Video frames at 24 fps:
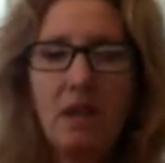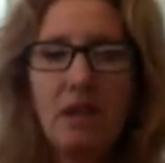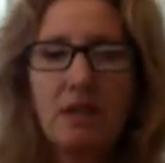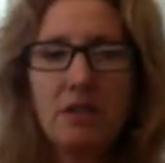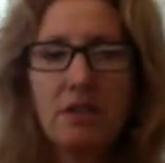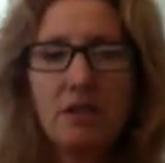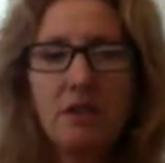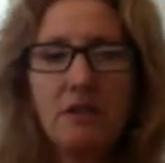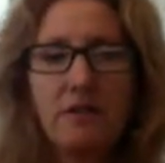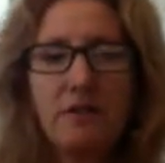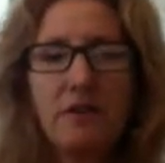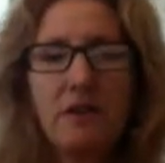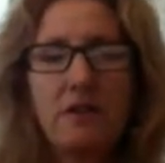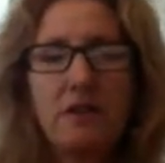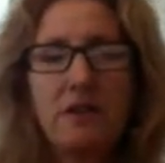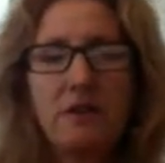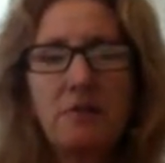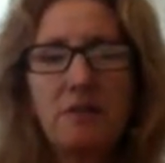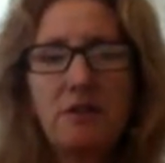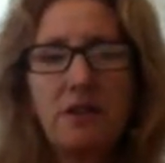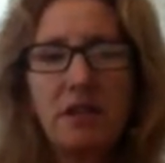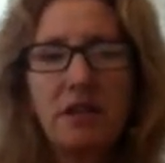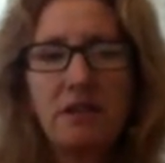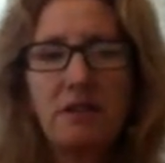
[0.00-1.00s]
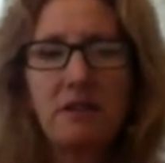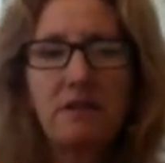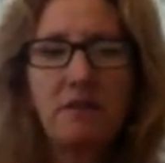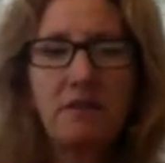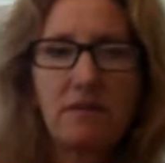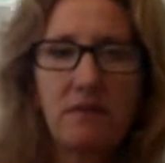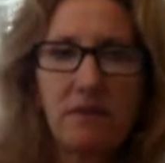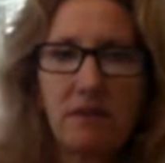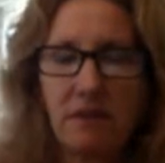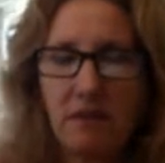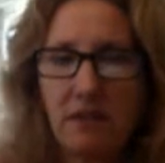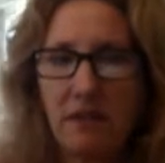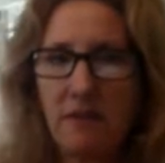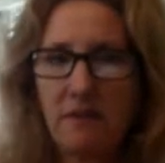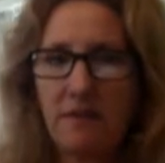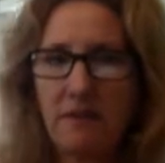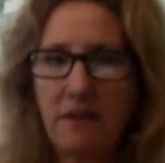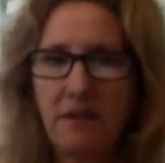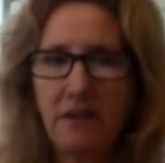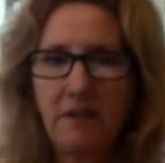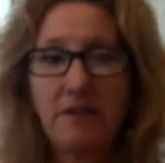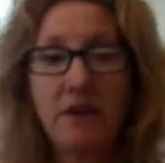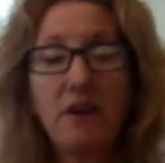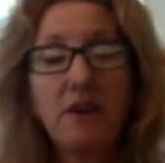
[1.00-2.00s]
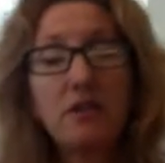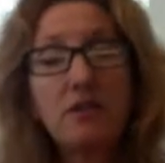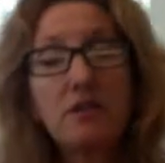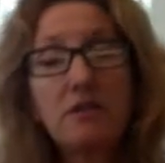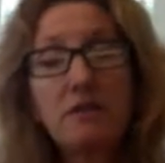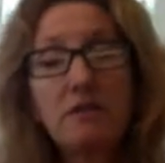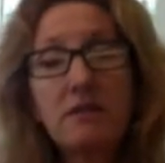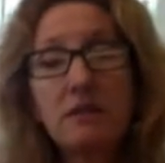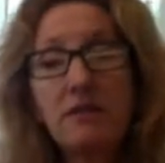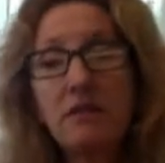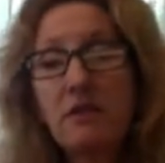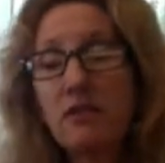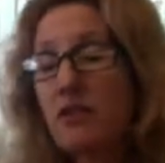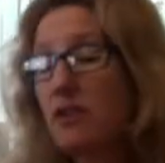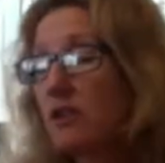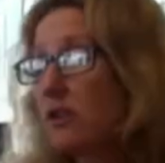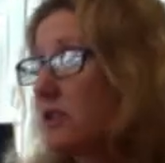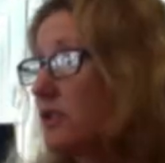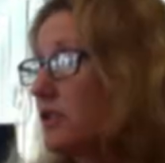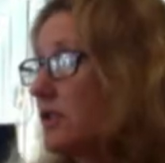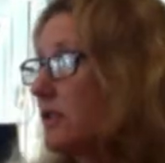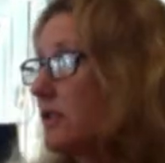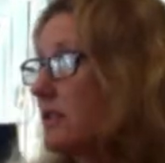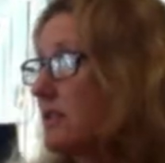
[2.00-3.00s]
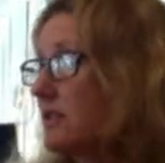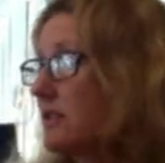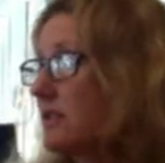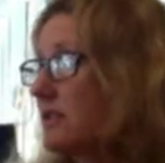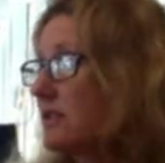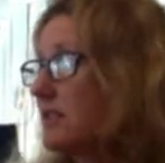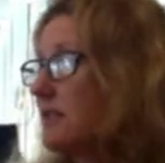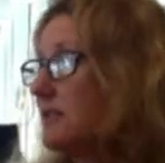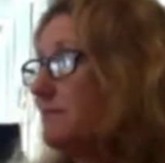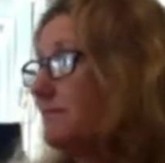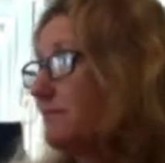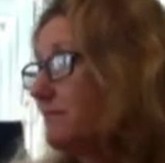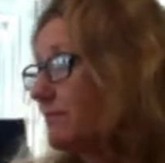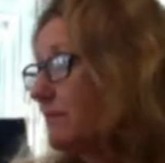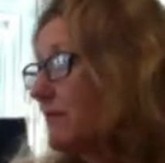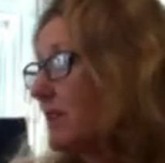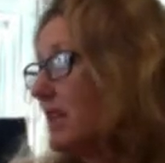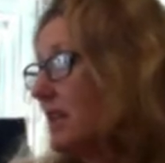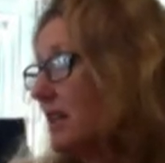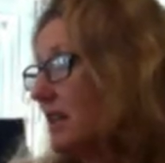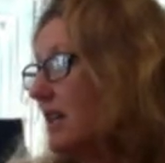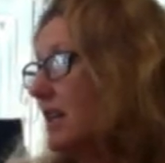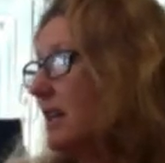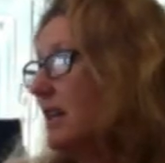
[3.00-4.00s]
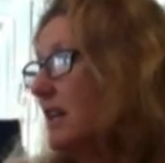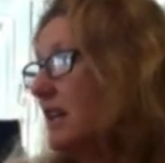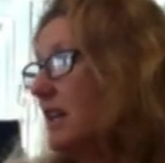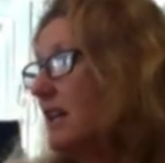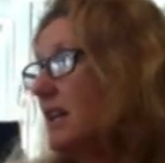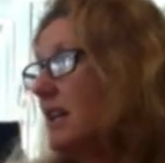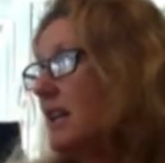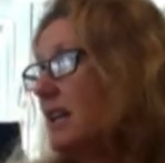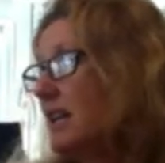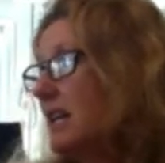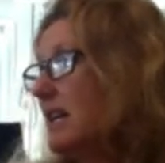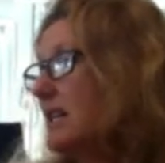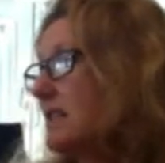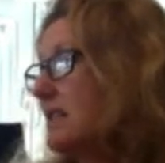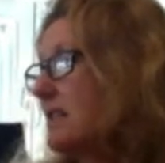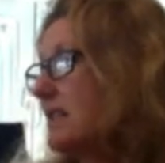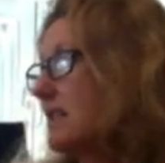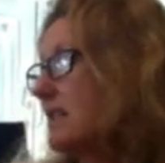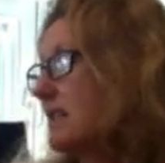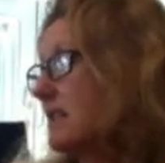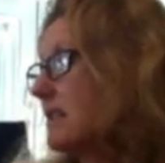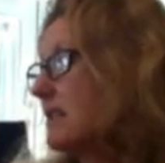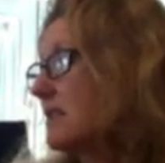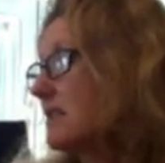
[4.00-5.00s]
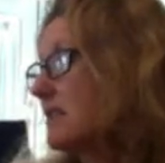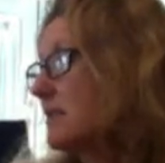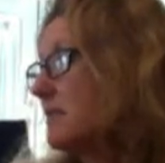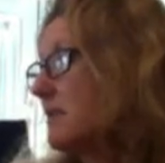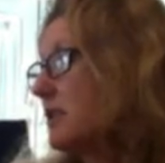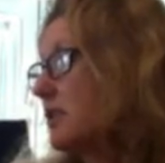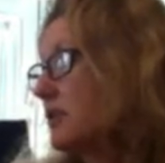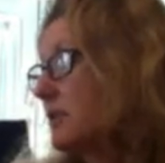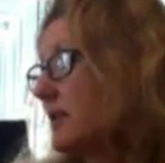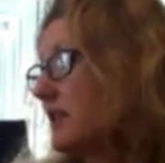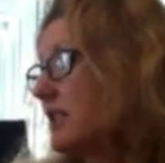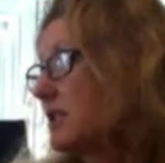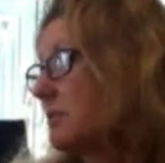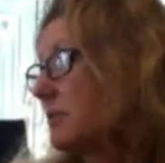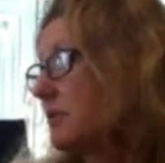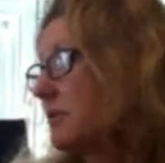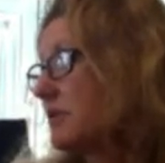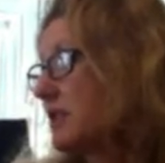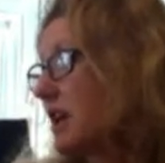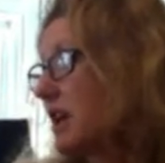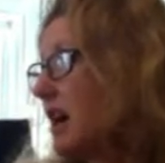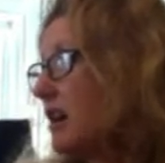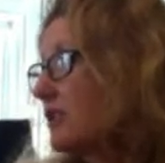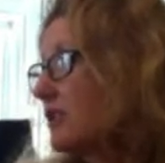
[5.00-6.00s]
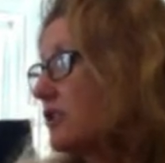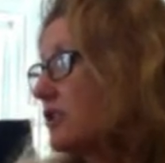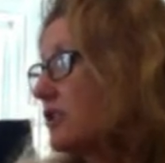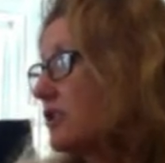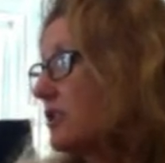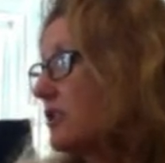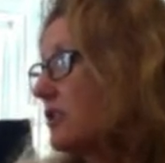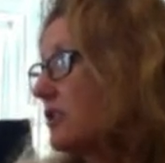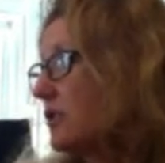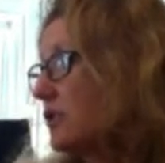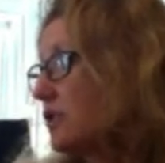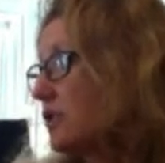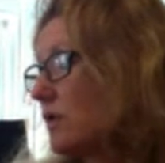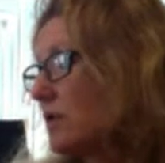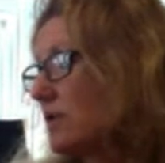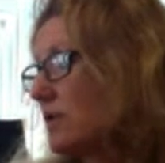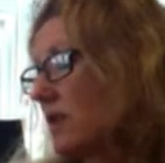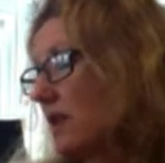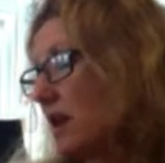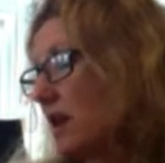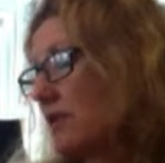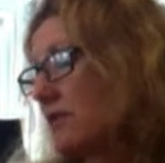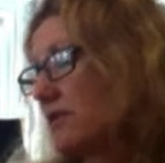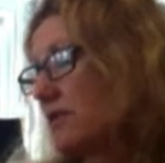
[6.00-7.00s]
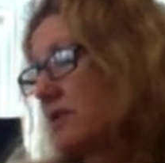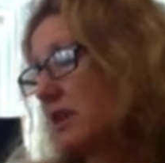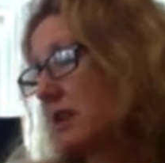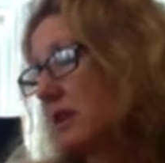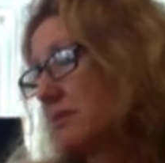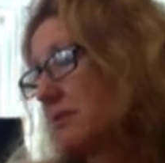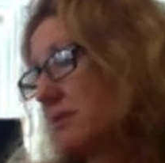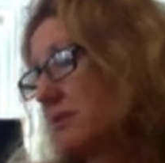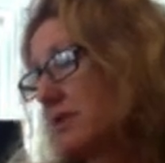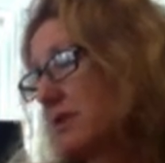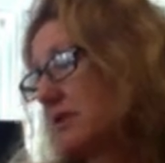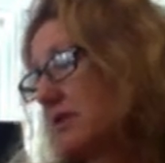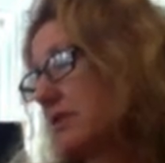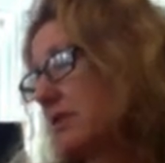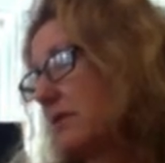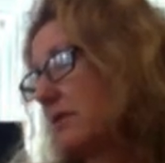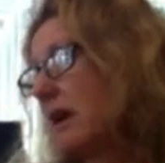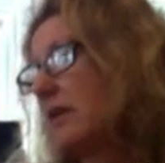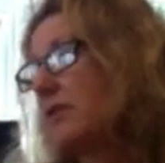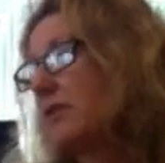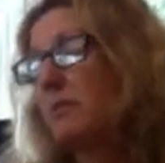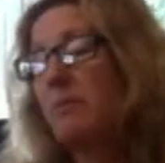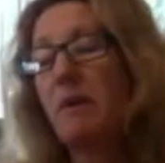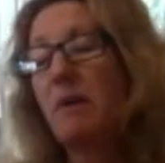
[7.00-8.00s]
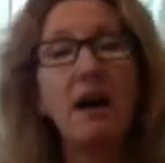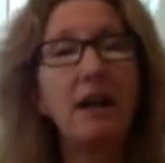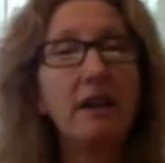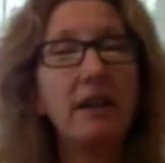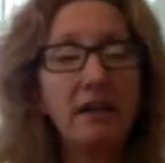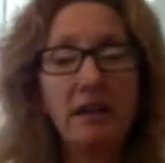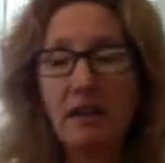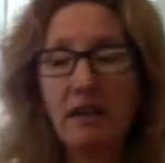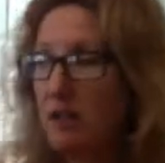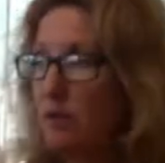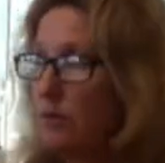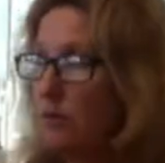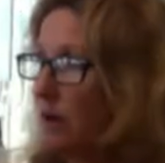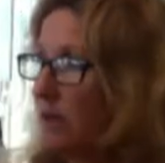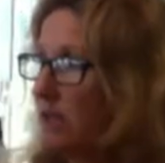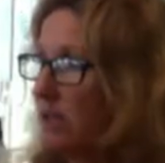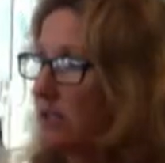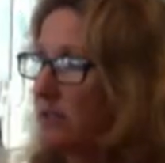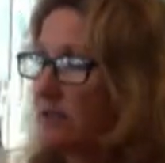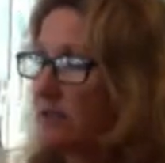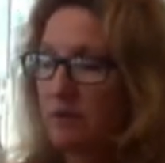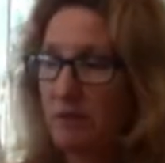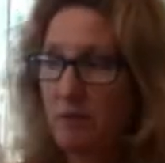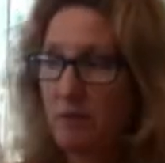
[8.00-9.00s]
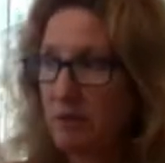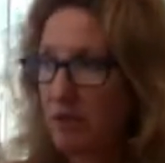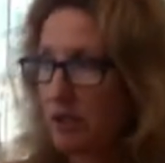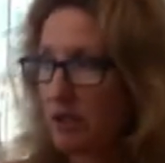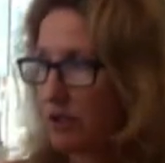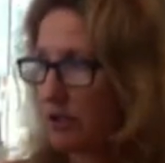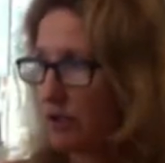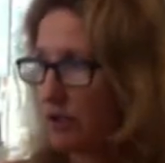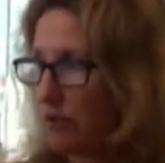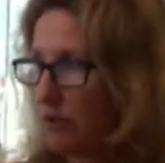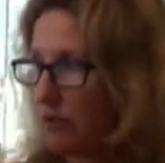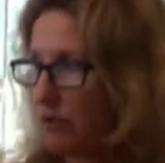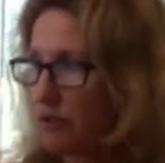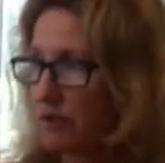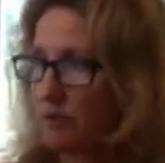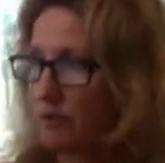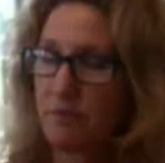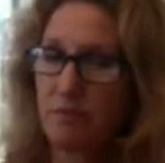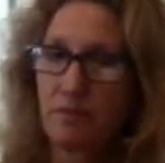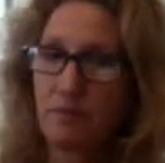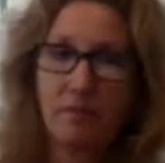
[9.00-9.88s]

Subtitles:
So our first objectives identify the functions of the circulatory system. It's a system that transports oxygen, nutrients, and other substances throughout the body and waste from tissues.